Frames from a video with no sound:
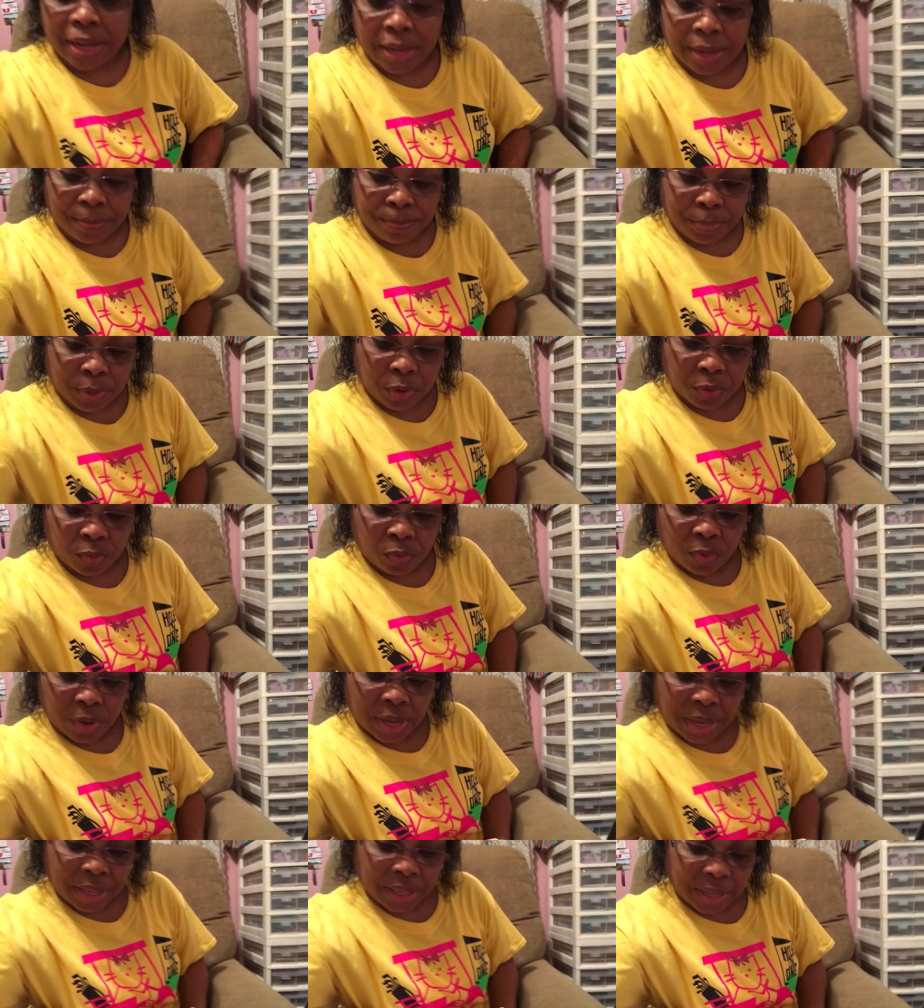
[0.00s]
and put
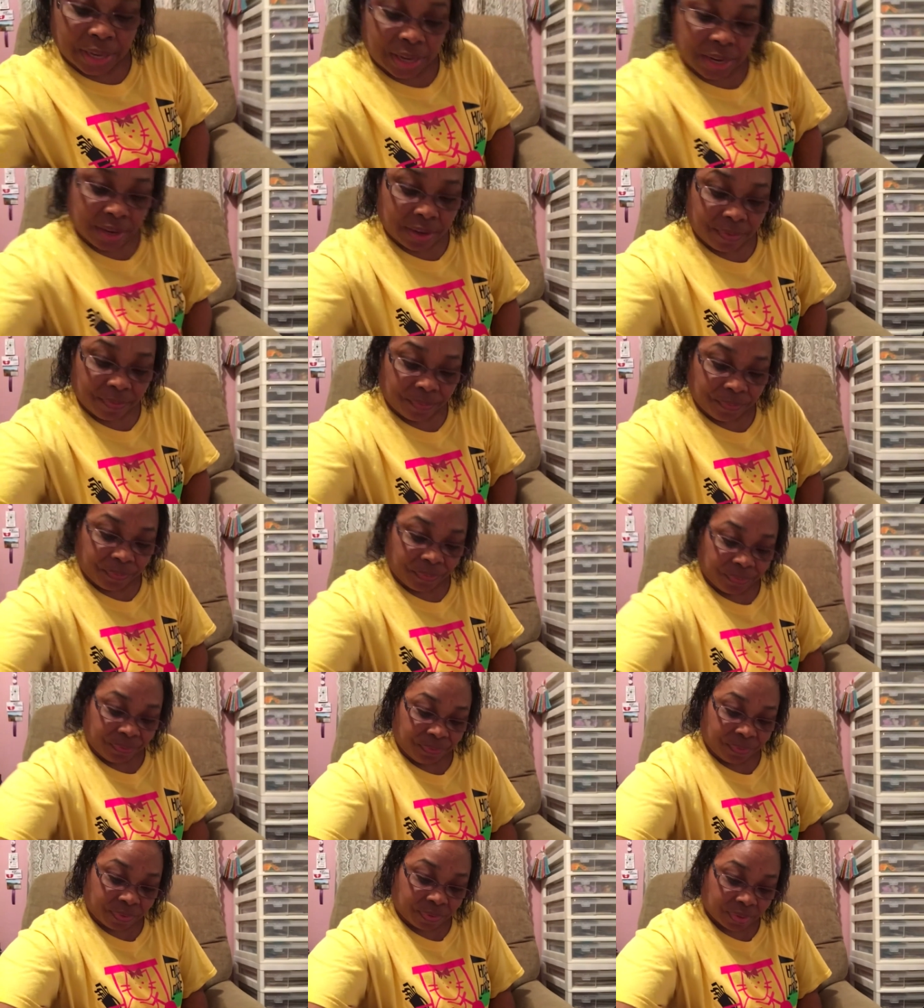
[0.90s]
RaeLynn
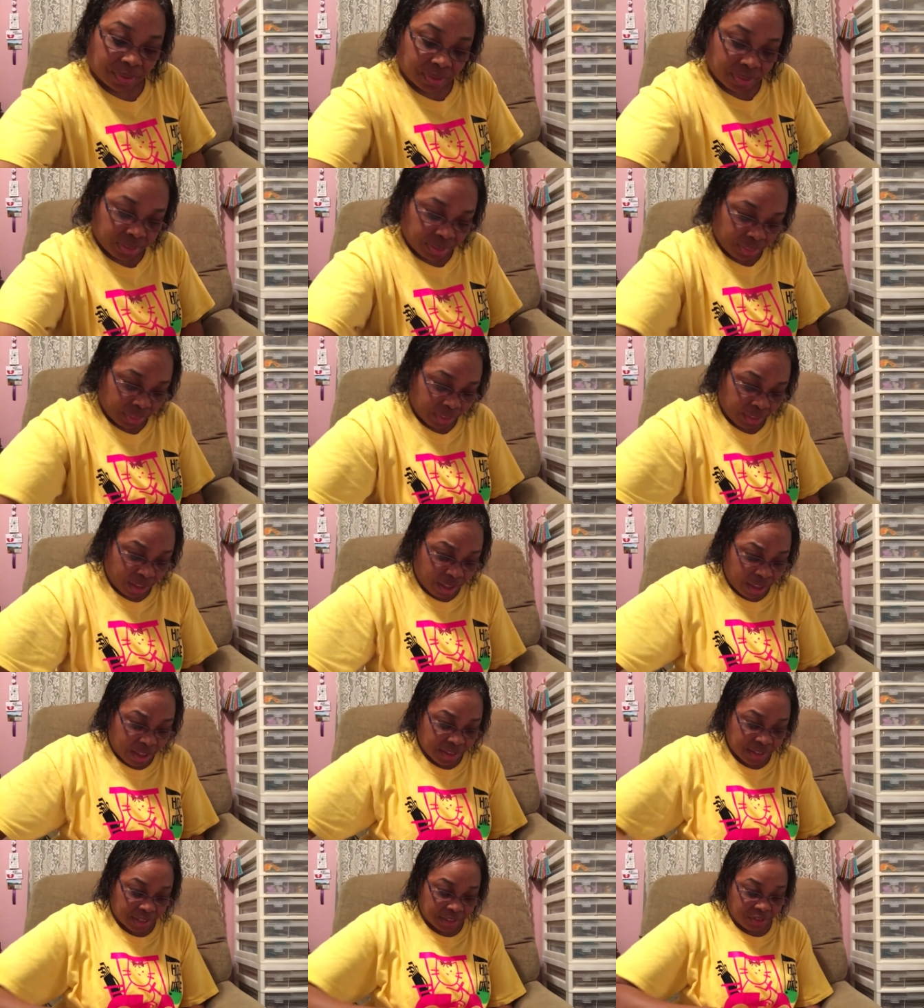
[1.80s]

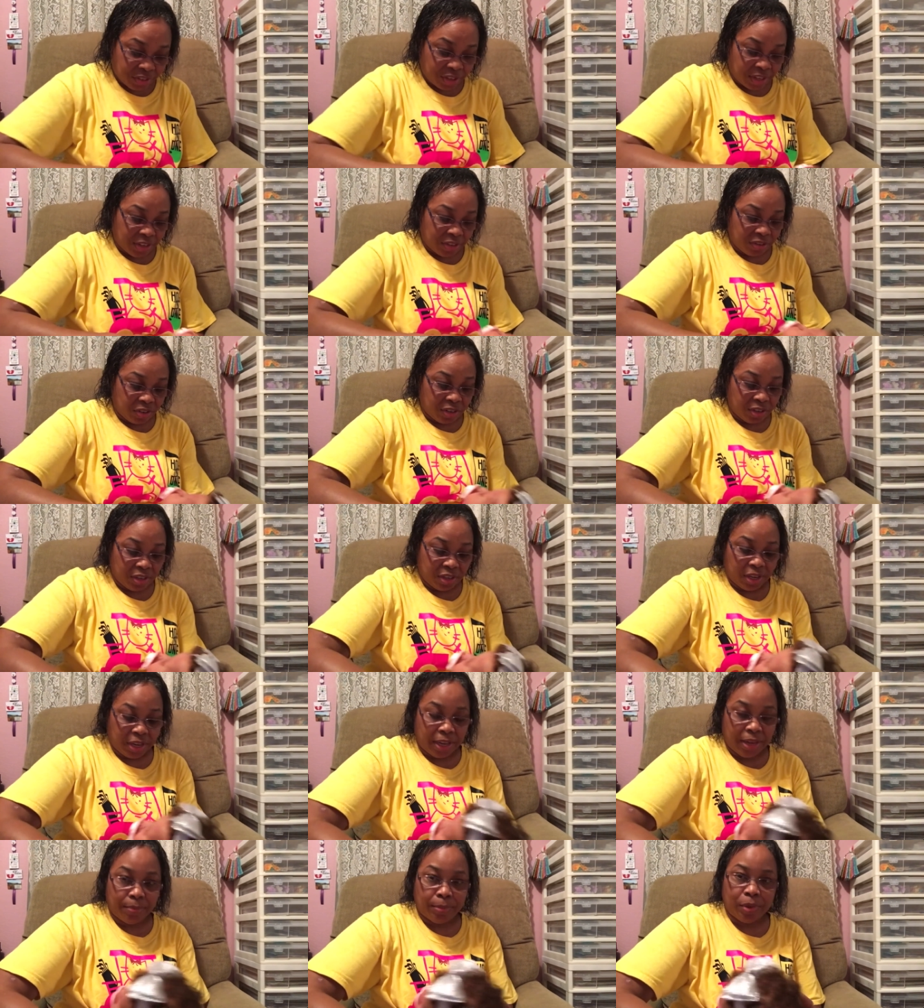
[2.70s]
on the changing
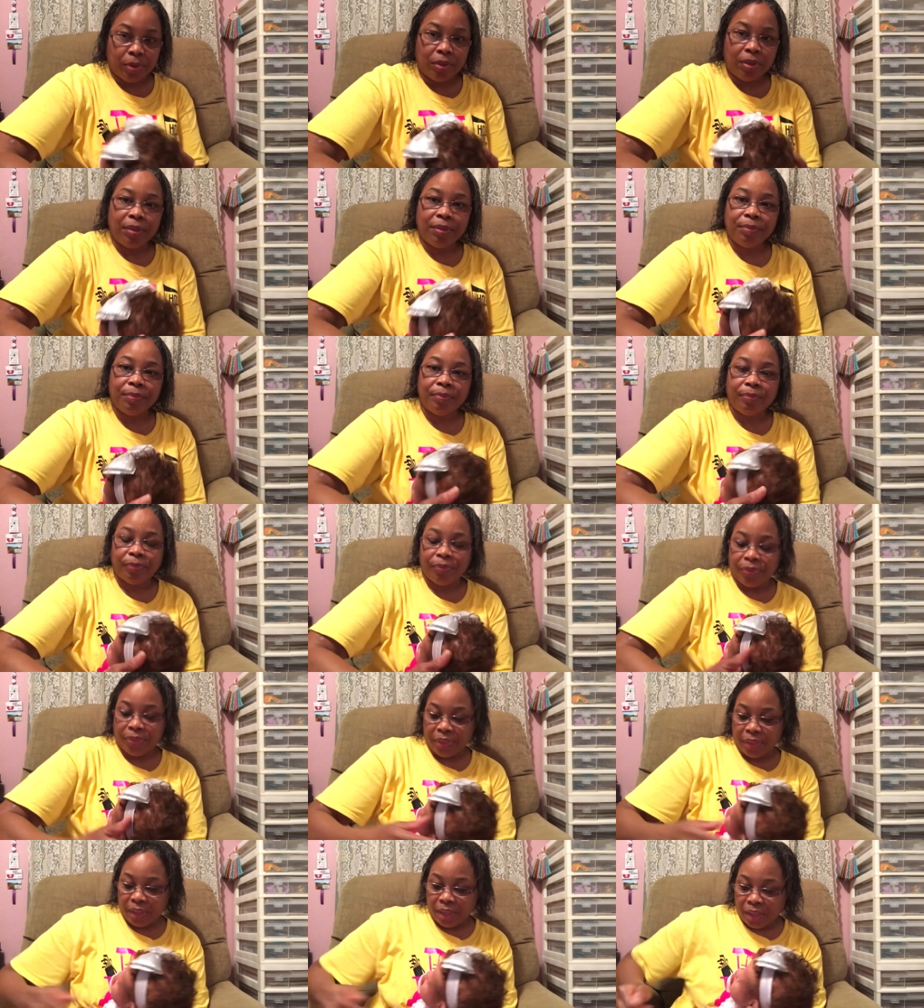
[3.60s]
table.
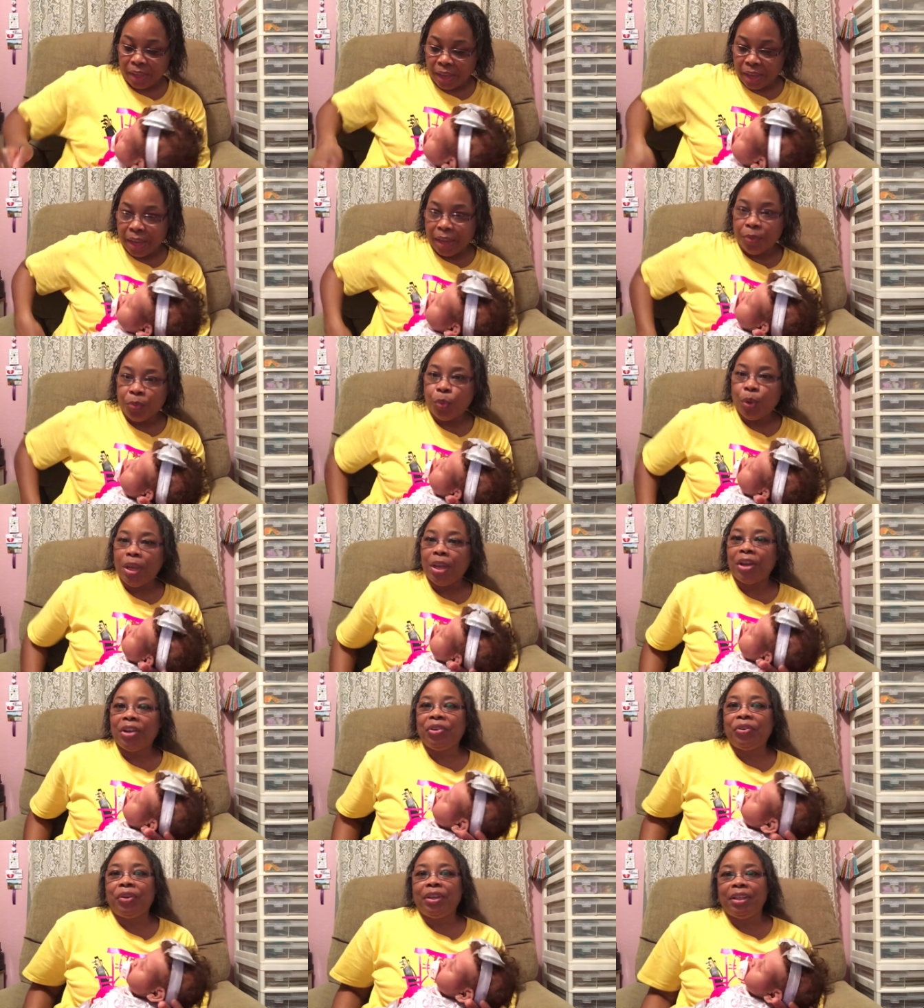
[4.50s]
And we are
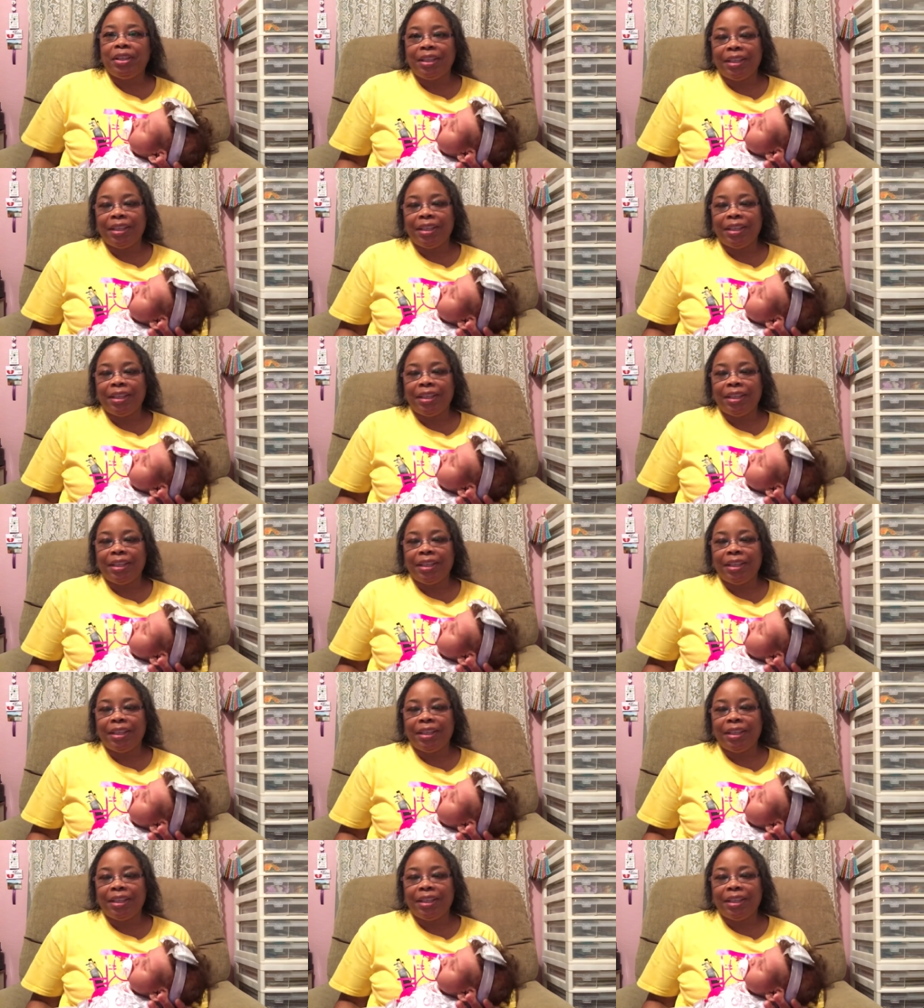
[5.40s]
going to